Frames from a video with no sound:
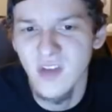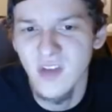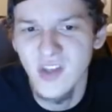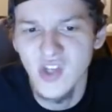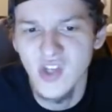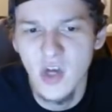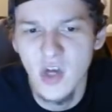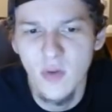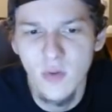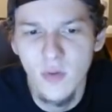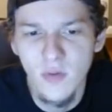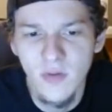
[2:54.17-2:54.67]
in
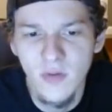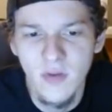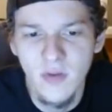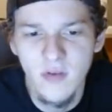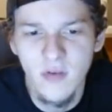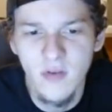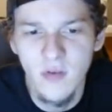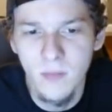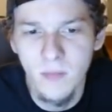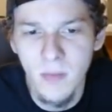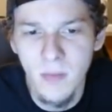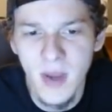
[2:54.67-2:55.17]
general, this
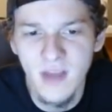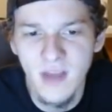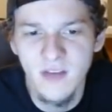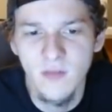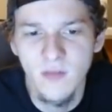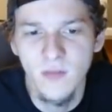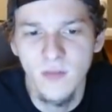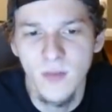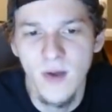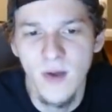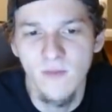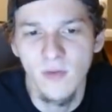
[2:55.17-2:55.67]
is a pace-up
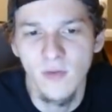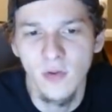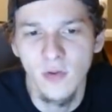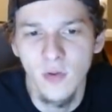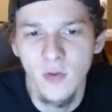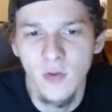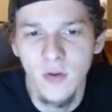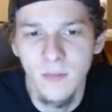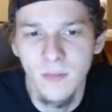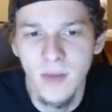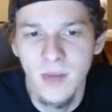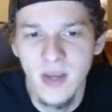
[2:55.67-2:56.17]
spot for
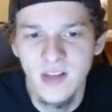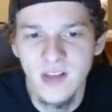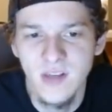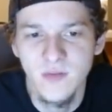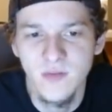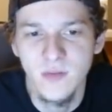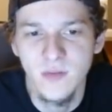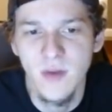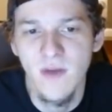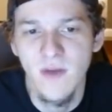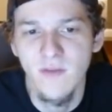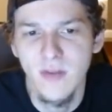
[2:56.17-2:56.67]
Luka, pace-up
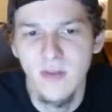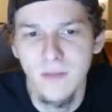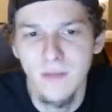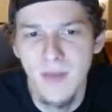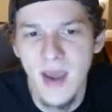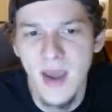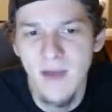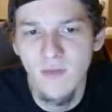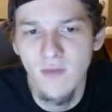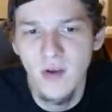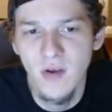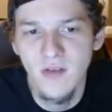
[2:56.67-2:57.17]
spot for the
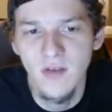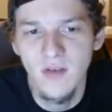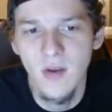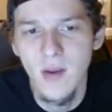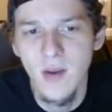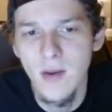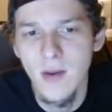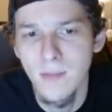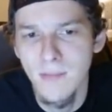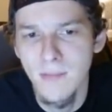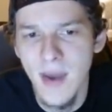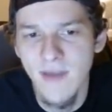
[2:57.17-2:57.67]
Mavericks.
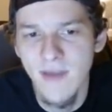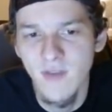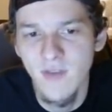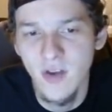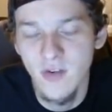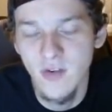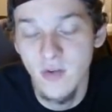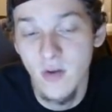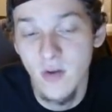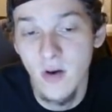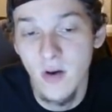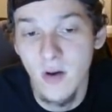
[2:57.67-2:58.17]

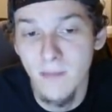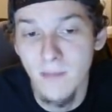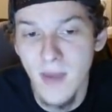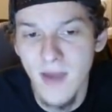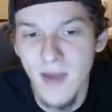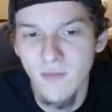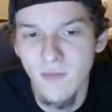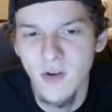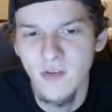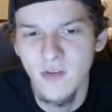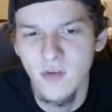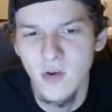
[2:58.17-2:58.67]
Mavericks
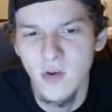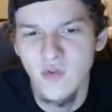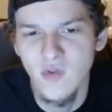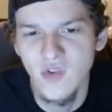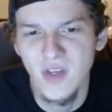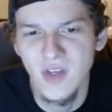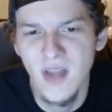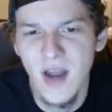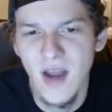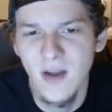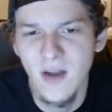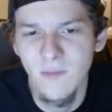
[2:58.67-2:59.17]
are usually
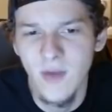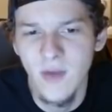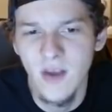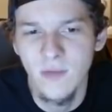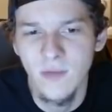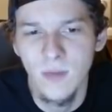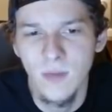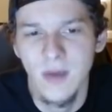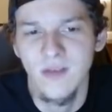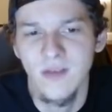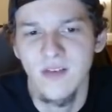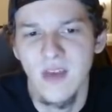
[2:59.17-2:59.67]
not a
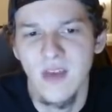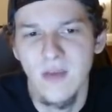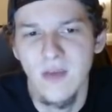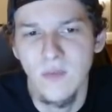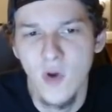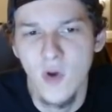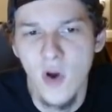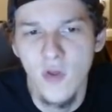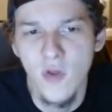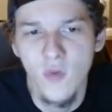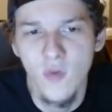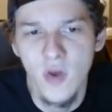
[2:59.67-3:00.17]
fast-paced team. They're
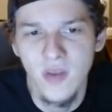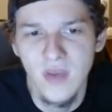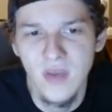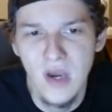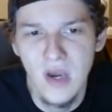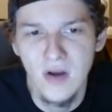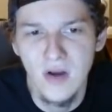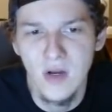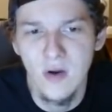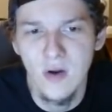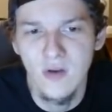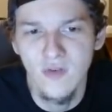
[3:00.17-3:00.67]
all the way
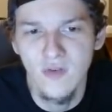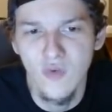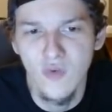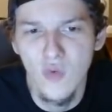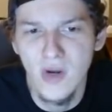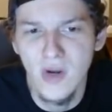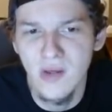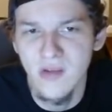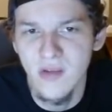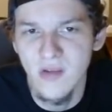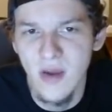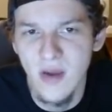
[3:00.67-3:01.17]
down here at
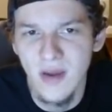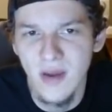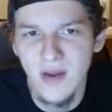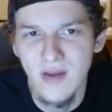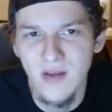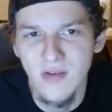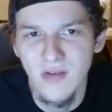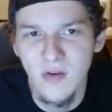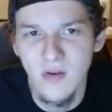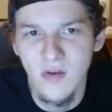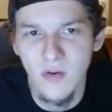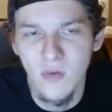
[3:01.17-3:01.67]
22nd.
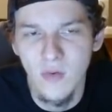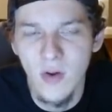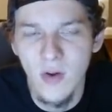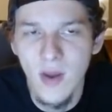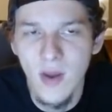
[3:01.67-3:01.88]
So